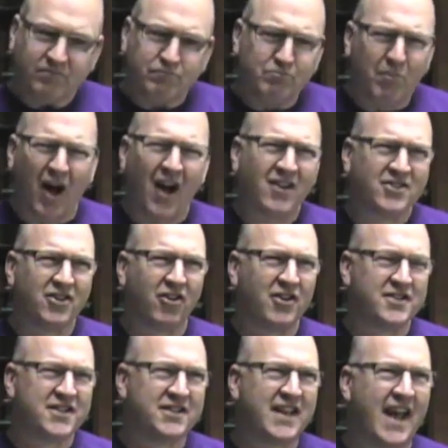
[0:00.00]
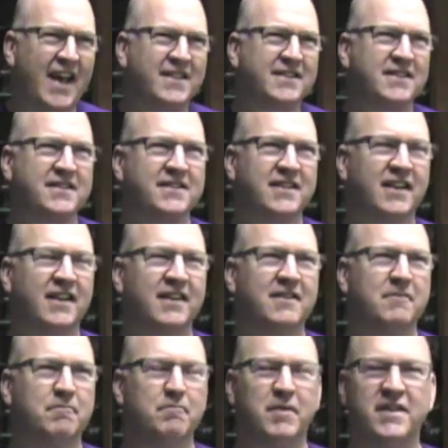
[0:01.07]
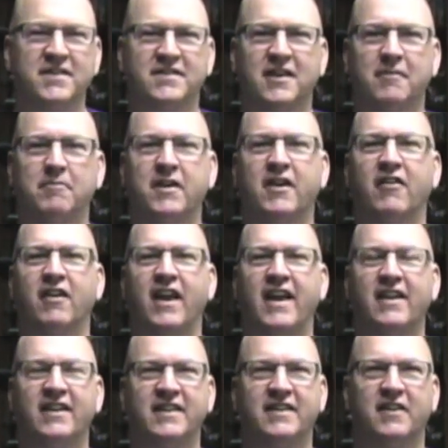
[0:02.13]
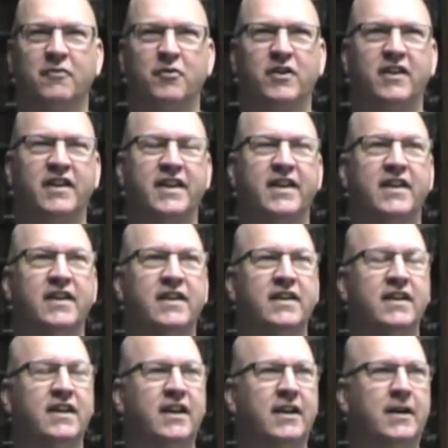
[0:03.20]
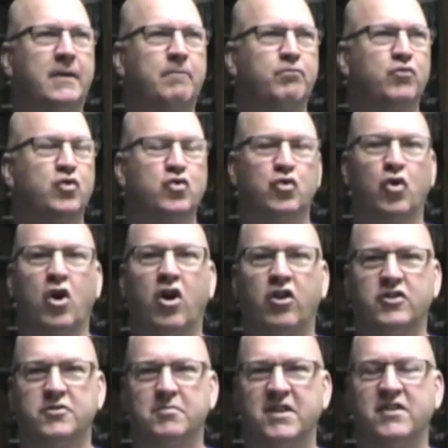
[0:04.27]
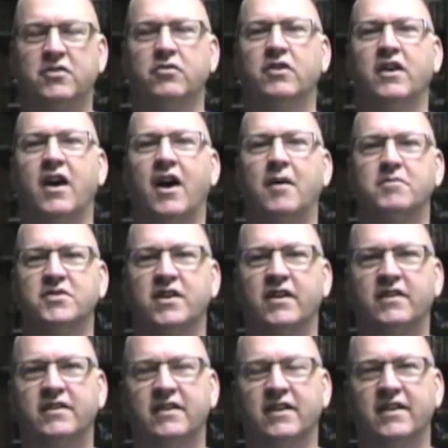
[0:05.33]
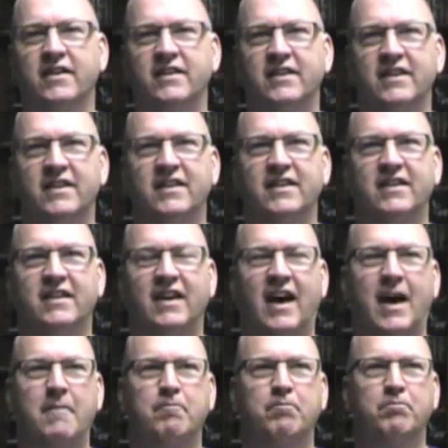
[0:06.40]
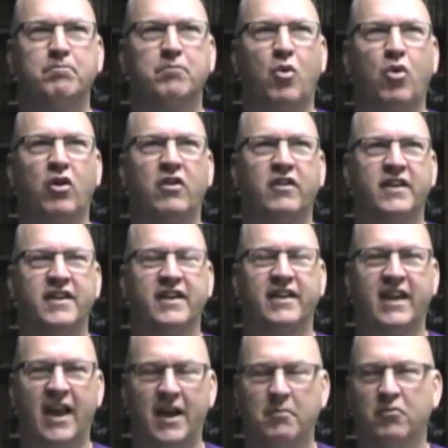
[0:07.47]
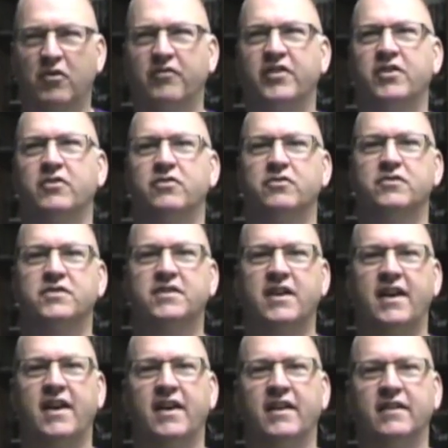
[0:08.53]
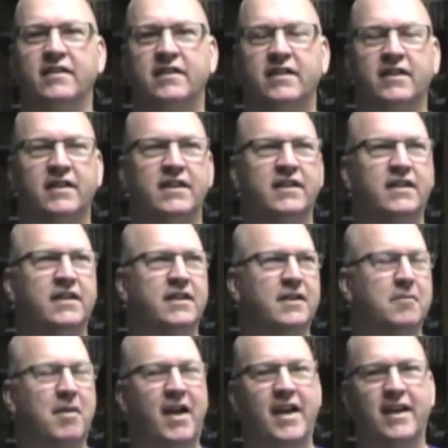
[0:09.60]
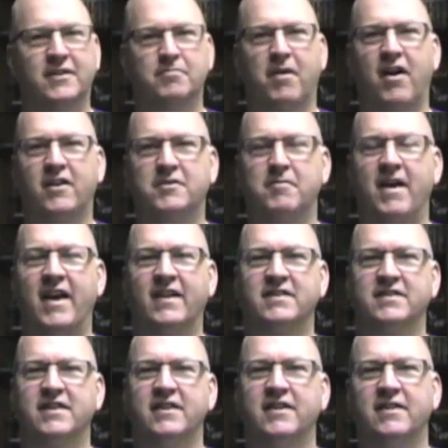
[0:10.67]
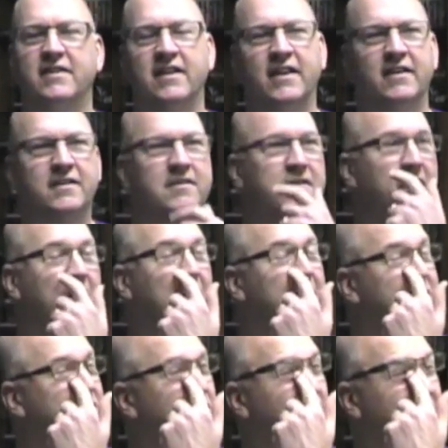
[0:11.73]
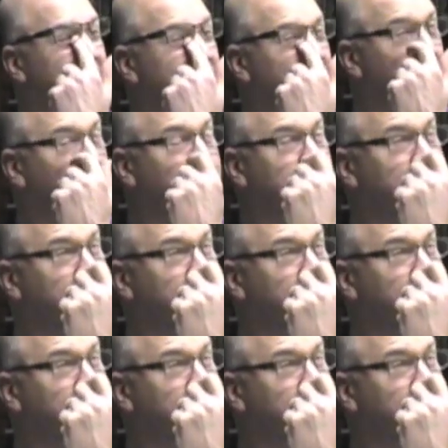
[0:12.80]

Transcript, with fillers: box art just hasn't uh, been something here lately that really um, draws me to an object. Uh, I'm more looking at game reviews and uh, my Xbox magazine at, at screenshots